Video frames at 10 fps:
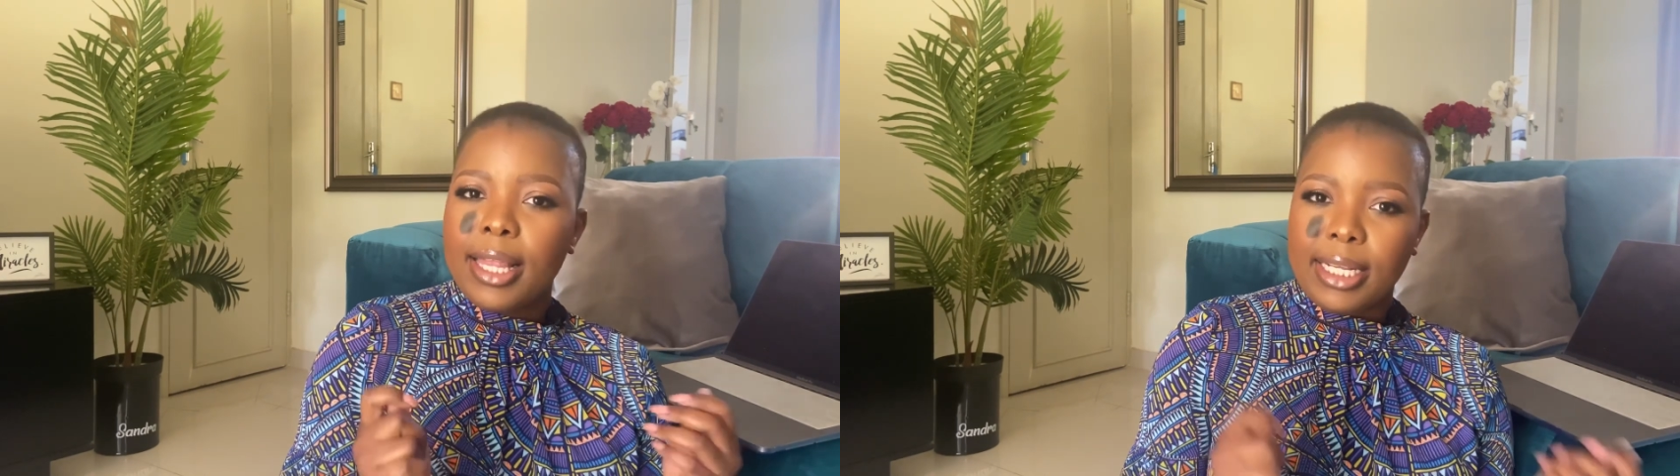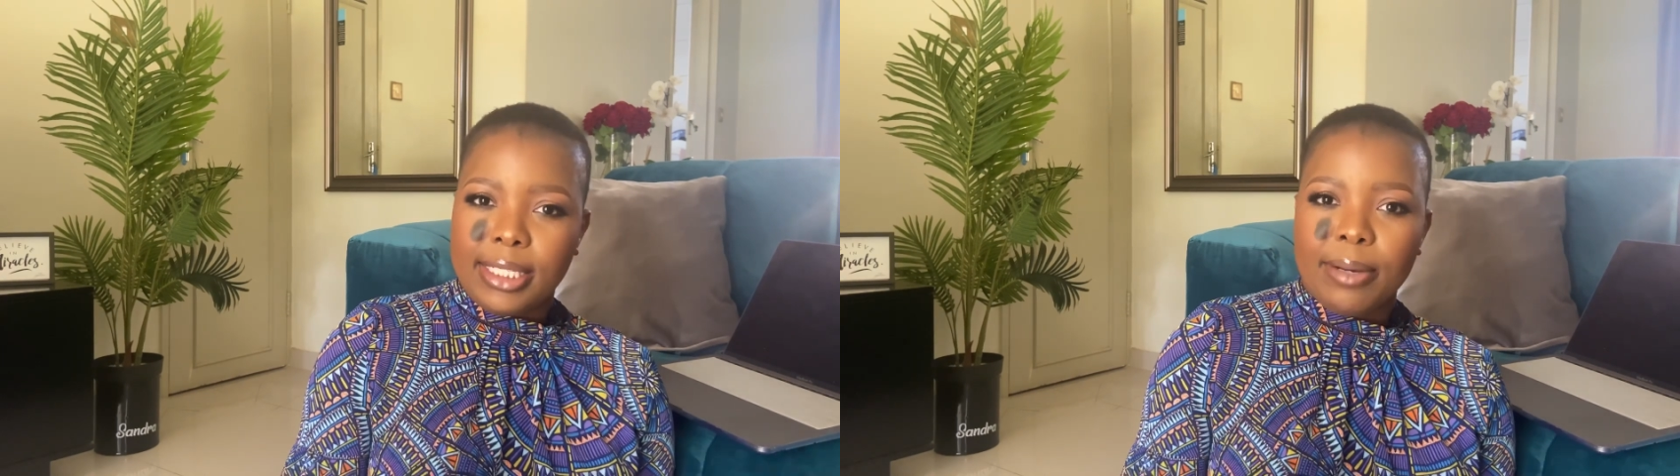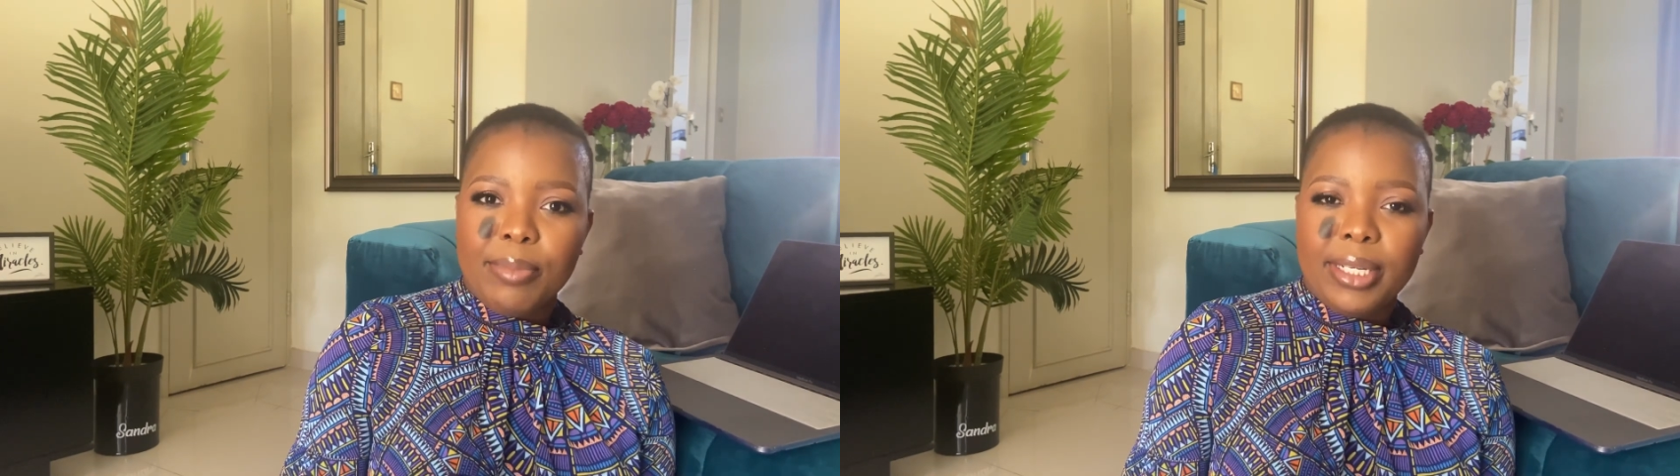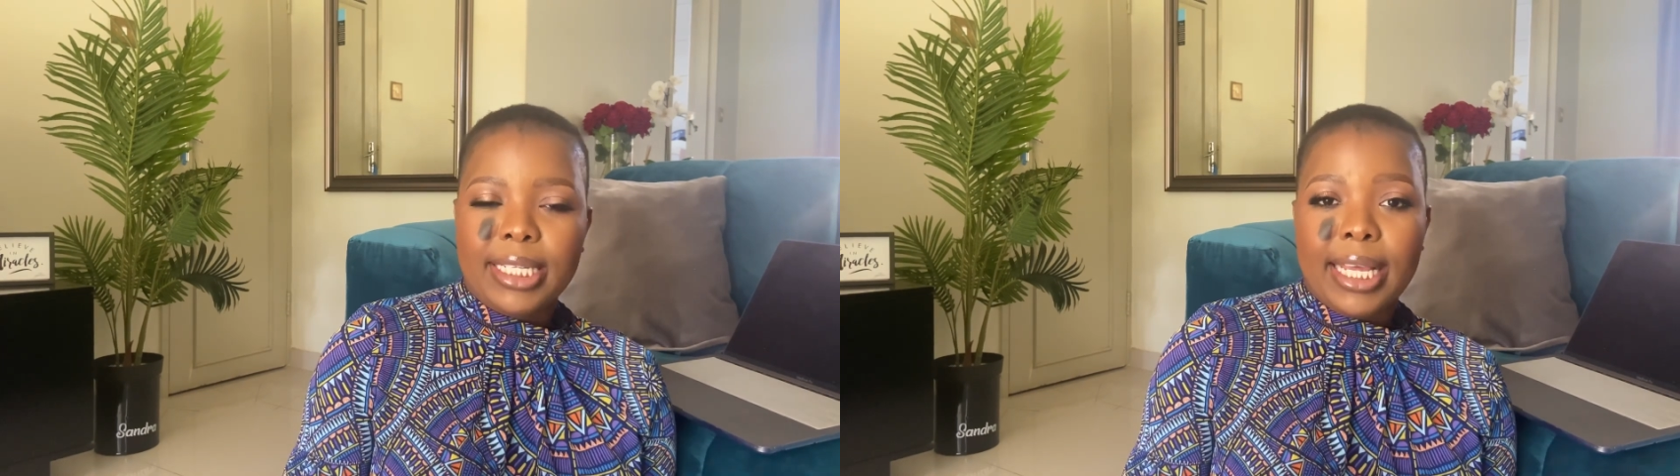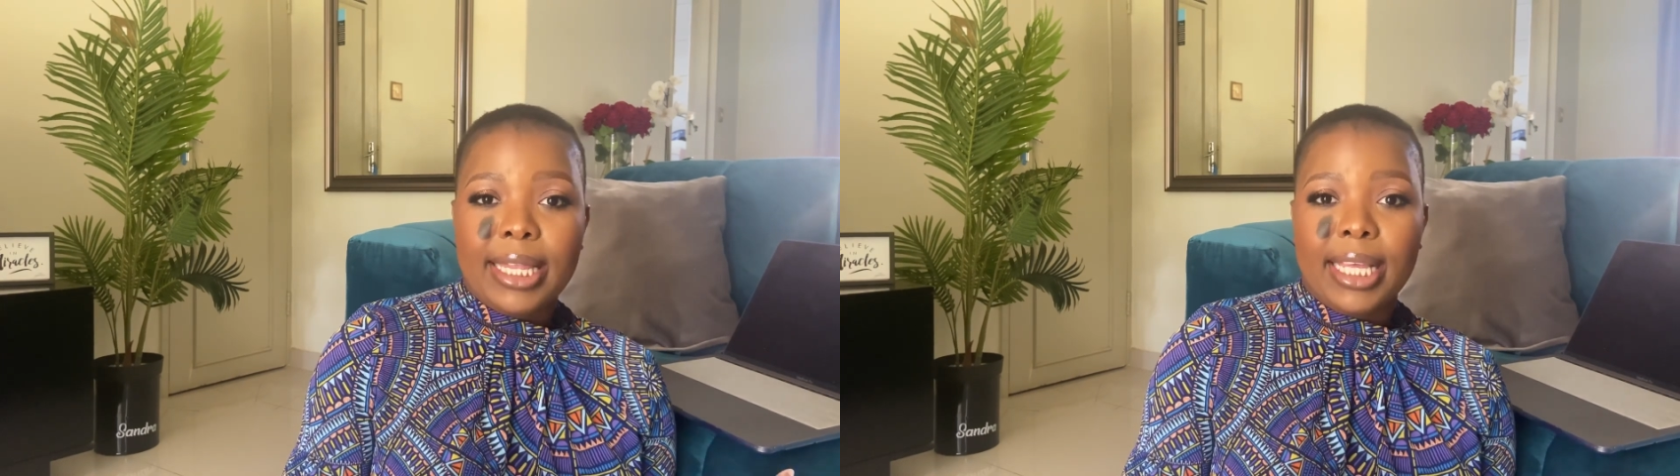they
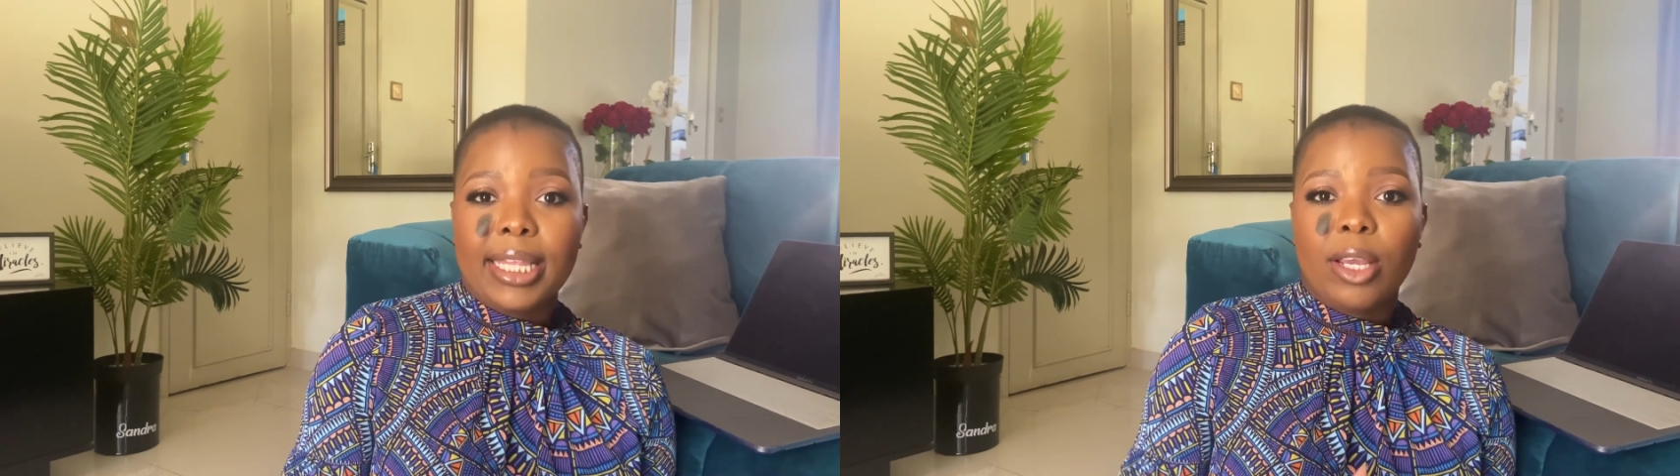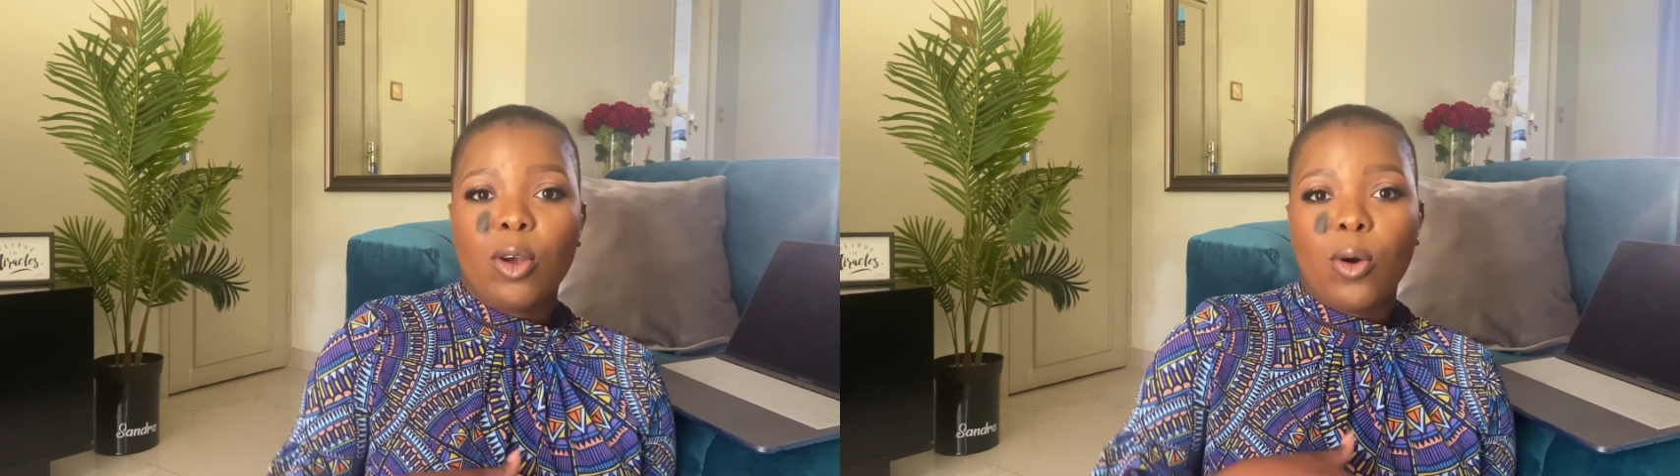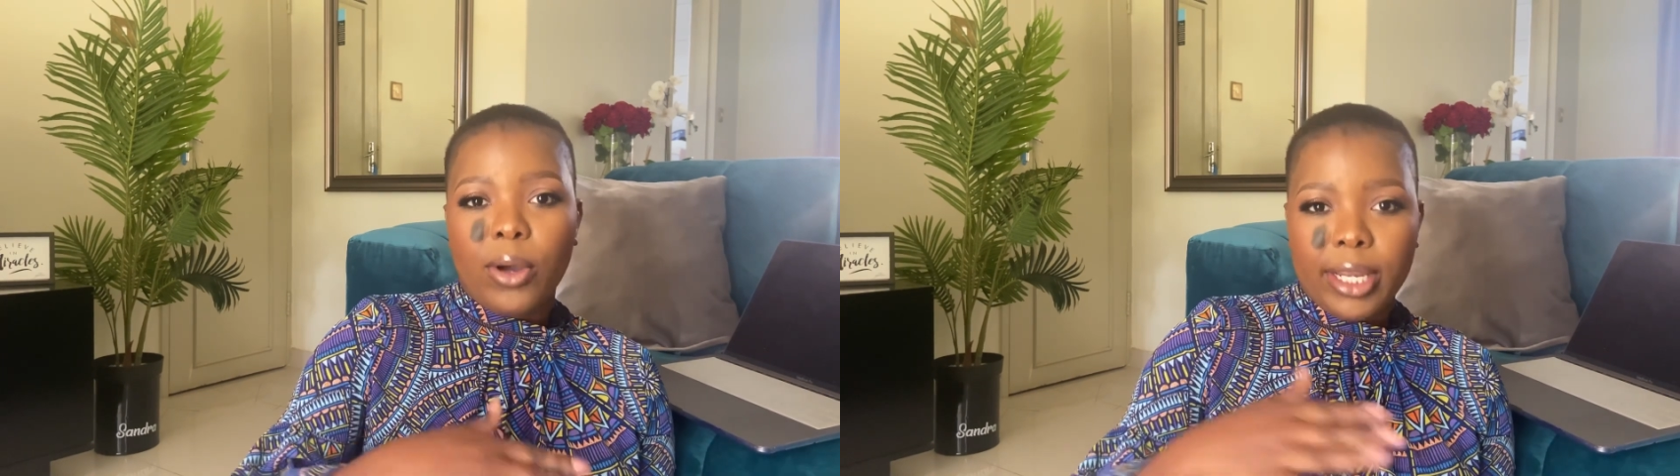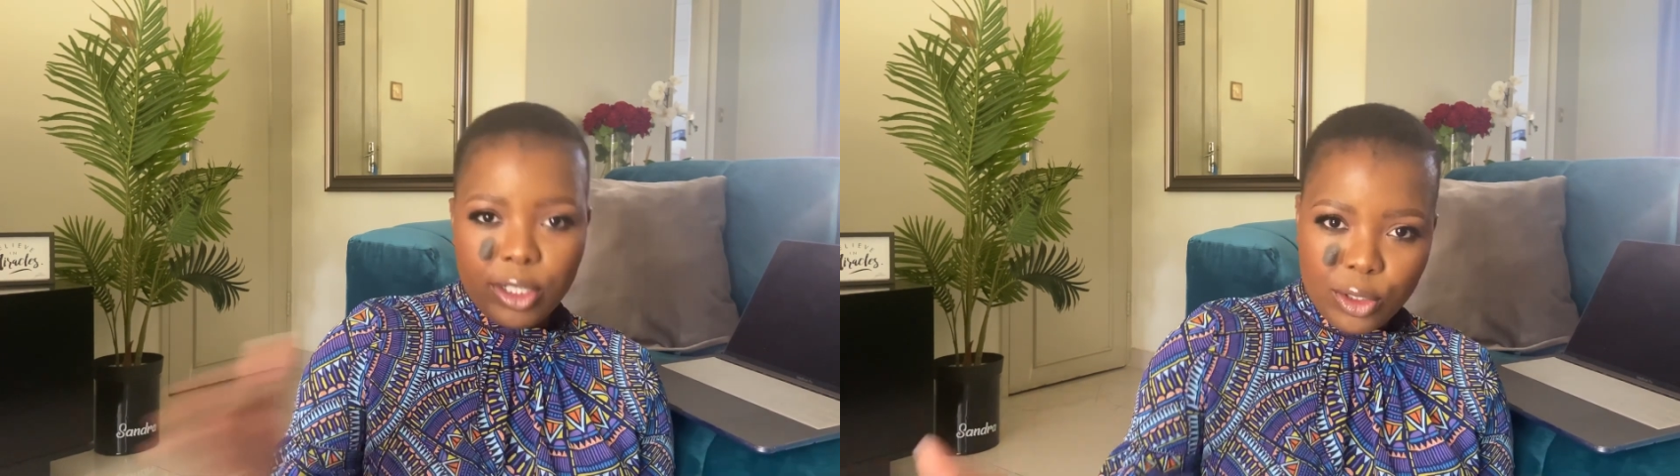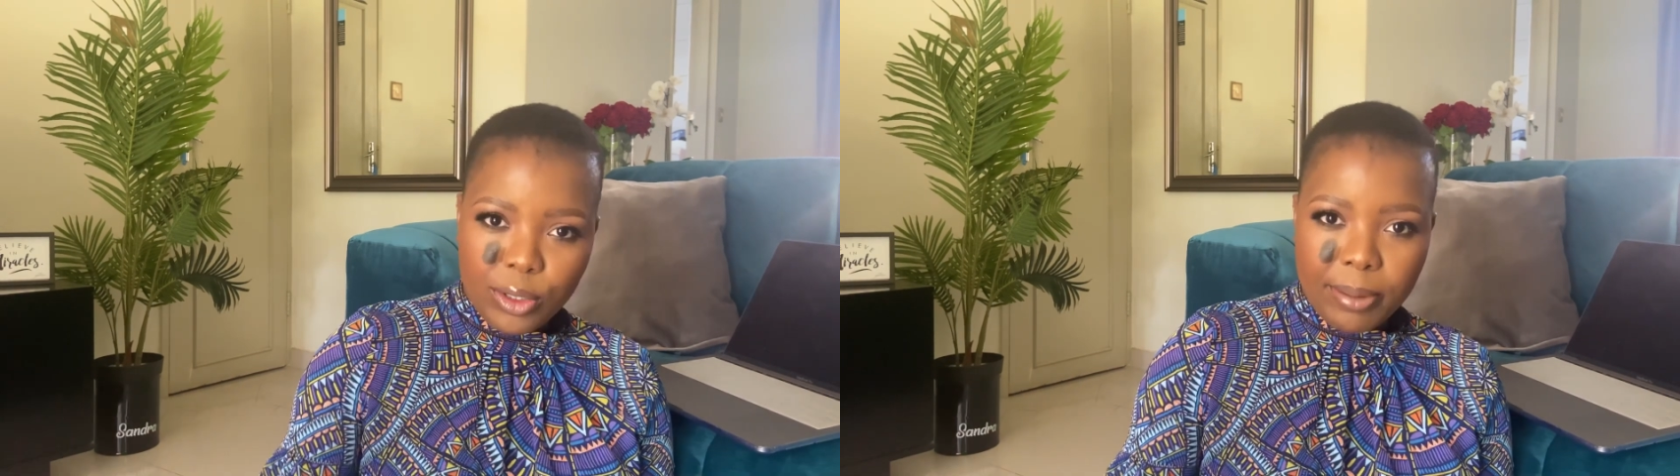submit and then they go
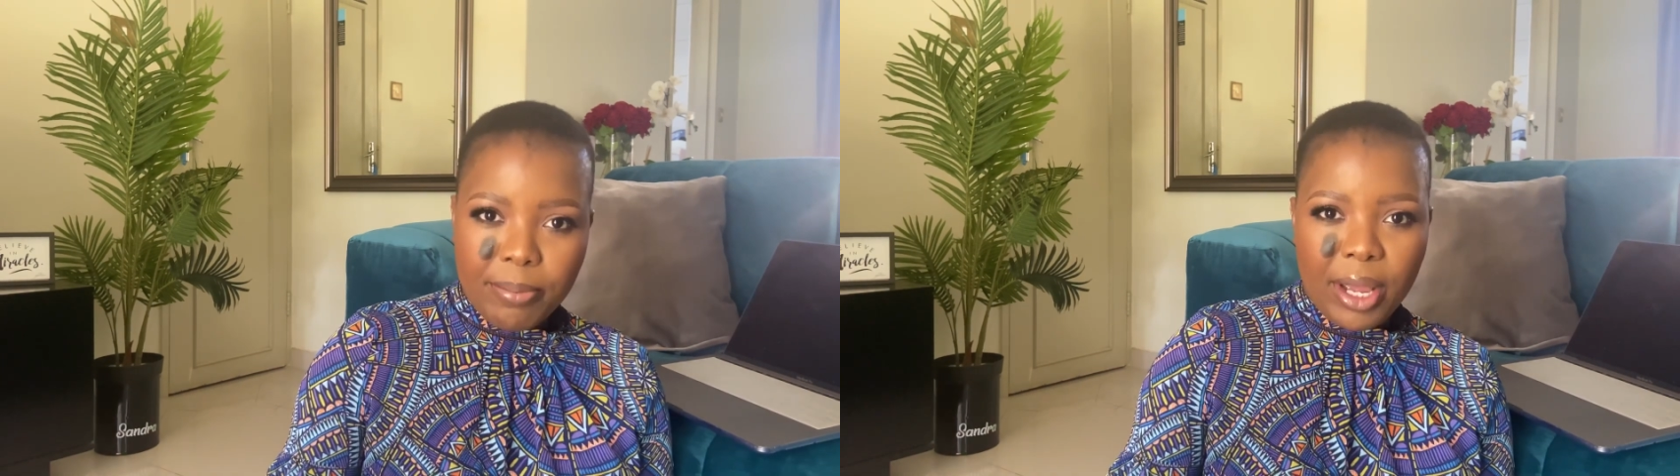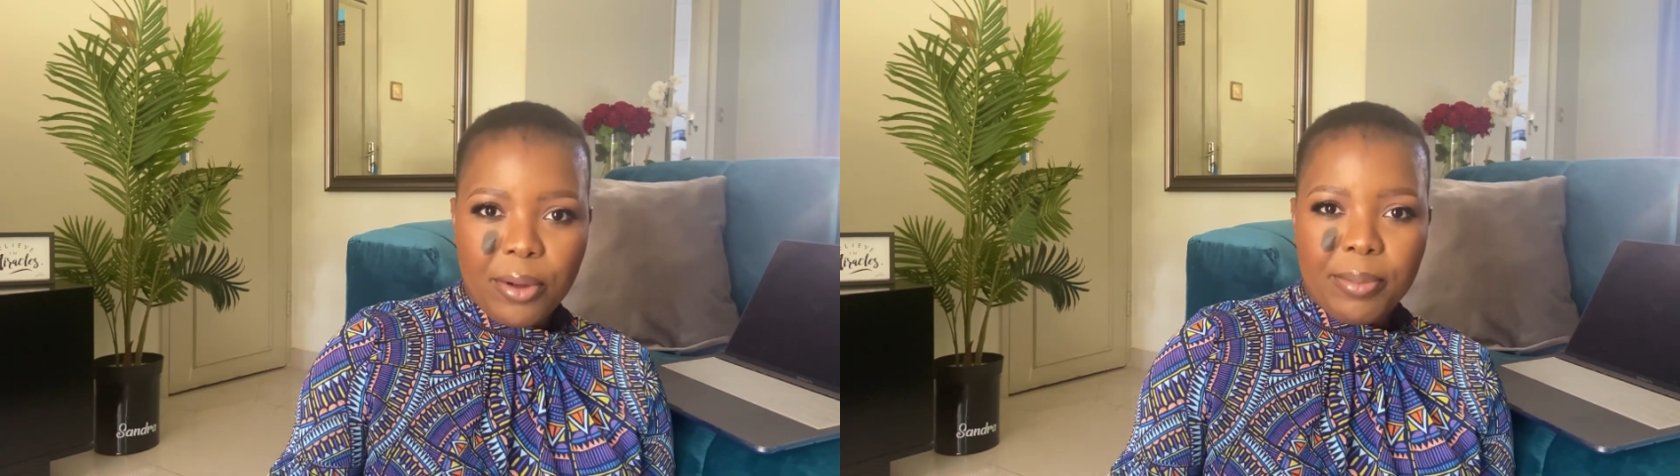into the biometric.